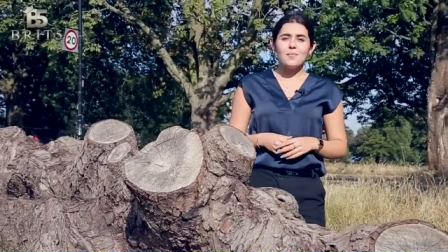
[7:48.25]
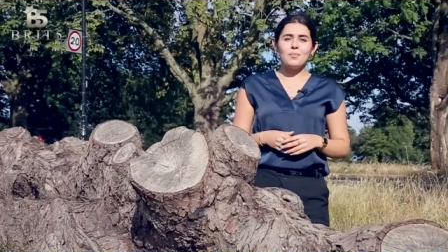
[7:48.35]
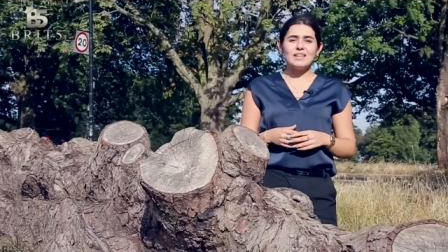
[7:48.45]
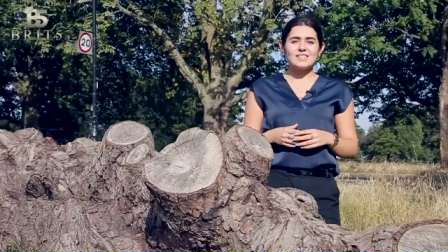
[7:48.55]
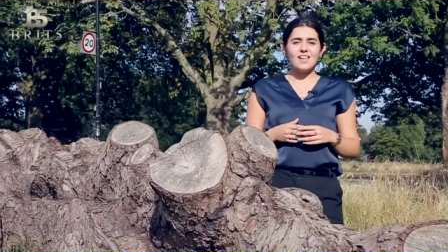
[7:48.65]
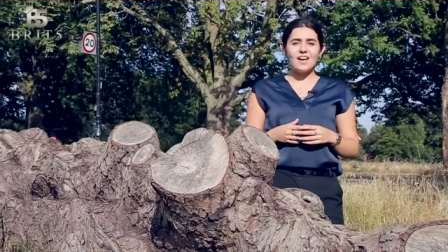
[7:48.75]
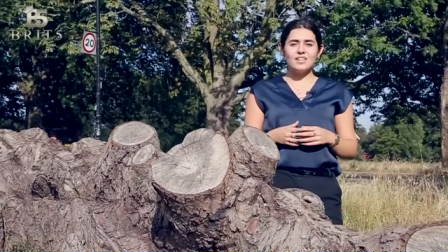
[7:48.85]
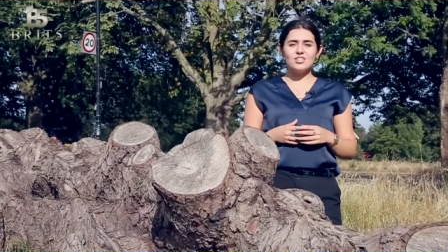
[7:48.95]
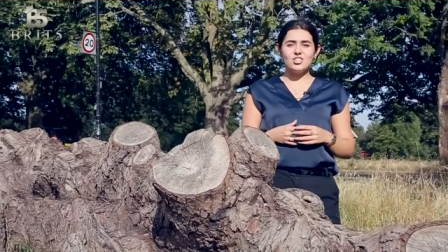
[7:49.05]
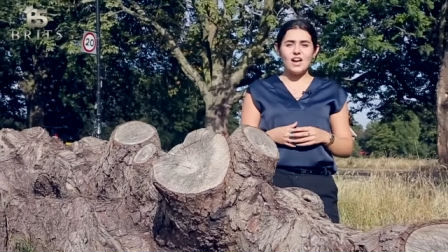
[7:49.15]
Please
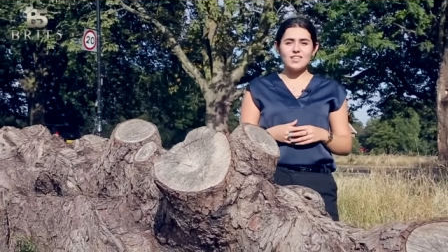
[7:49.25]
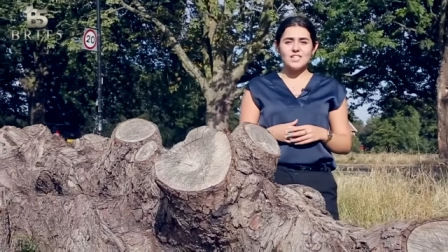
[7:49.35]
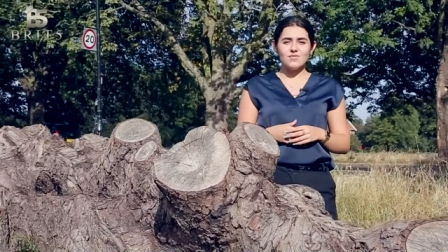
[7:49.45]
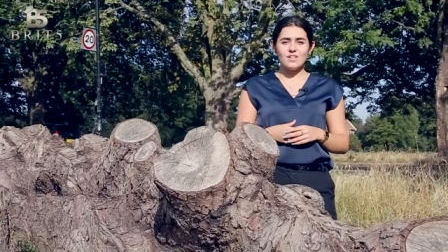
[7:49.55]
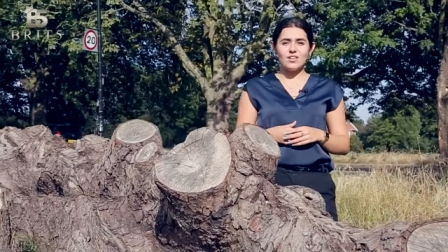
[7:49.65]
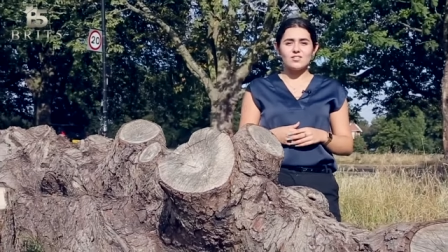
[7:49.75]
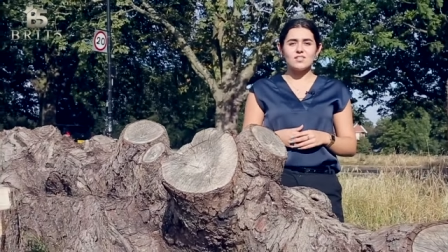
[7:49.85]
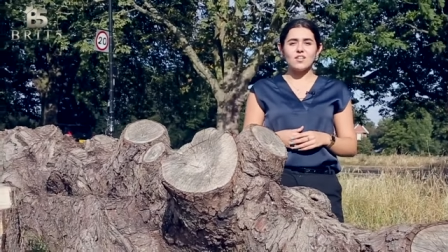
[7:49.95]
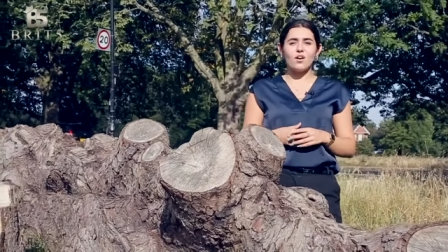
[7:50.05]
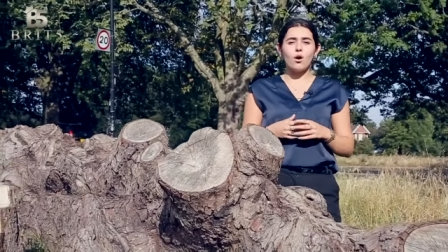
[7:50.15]
like and share this video
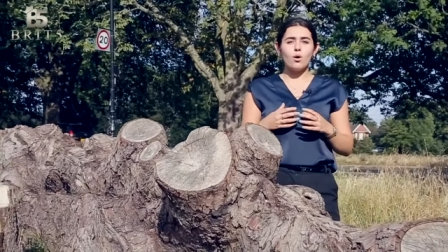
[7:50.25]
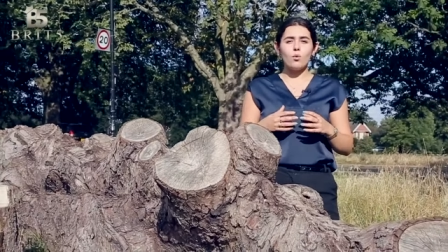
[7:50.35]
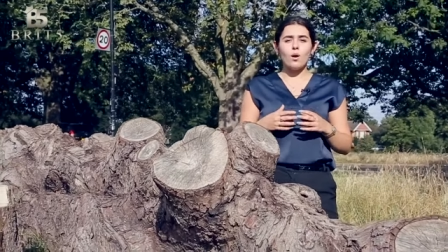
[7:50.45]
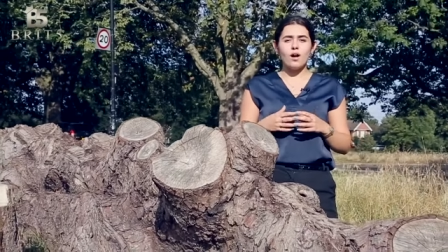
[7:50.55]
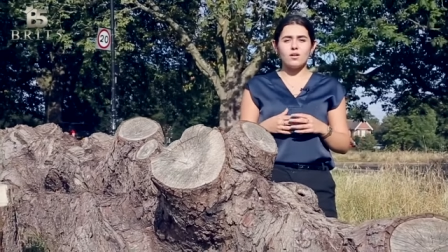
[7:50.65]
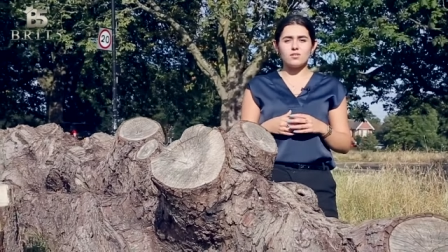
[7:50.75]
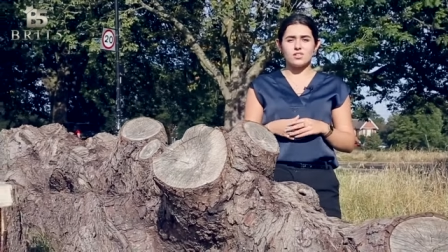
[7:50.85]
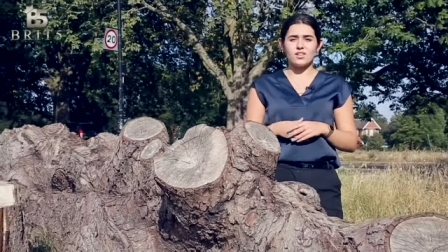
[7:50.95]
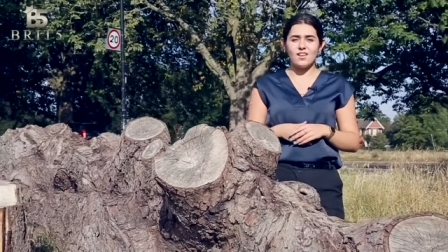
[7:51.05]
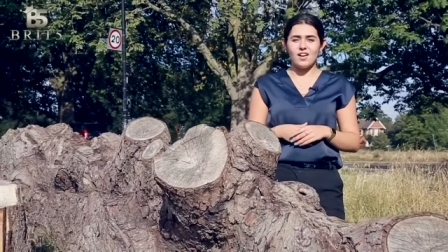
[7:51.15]
so that the whole
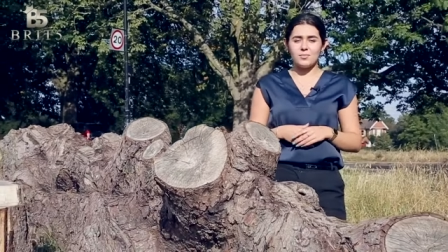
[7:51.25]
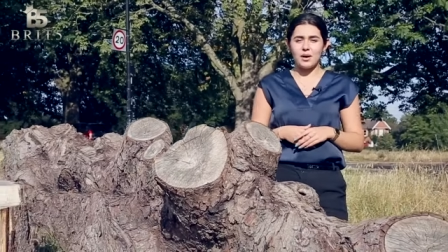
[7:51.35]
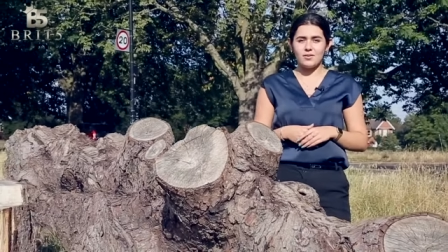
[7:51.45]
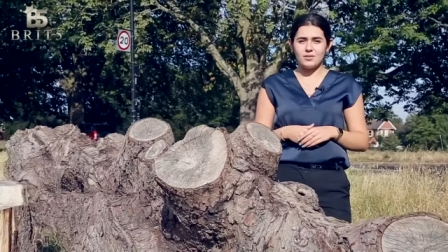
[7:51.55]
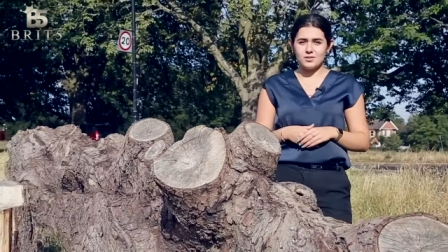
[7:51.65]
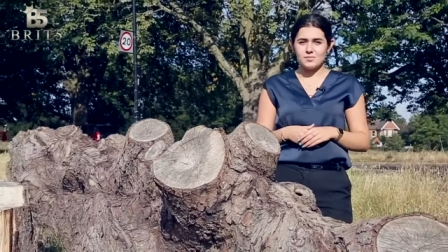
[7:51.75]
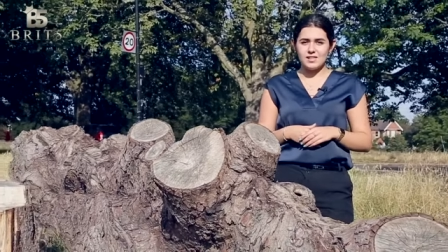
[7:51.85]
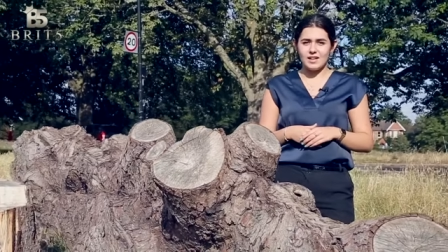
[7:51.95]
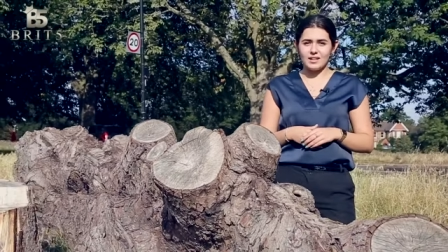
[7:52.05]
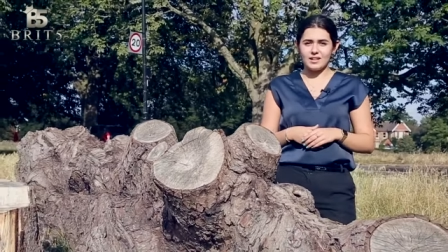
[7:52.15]
world can learn about Udham
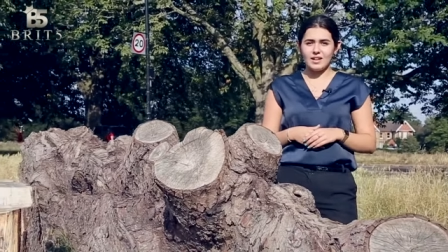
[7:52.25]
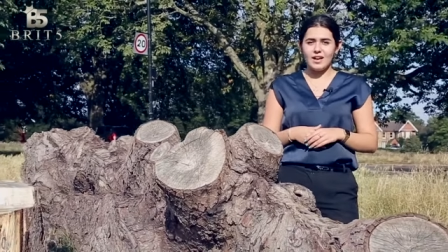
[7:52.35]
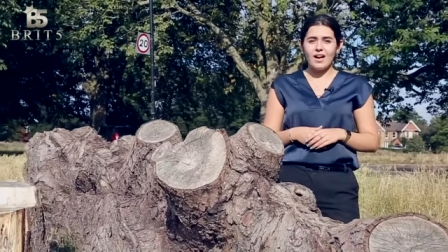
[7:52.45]
Singh.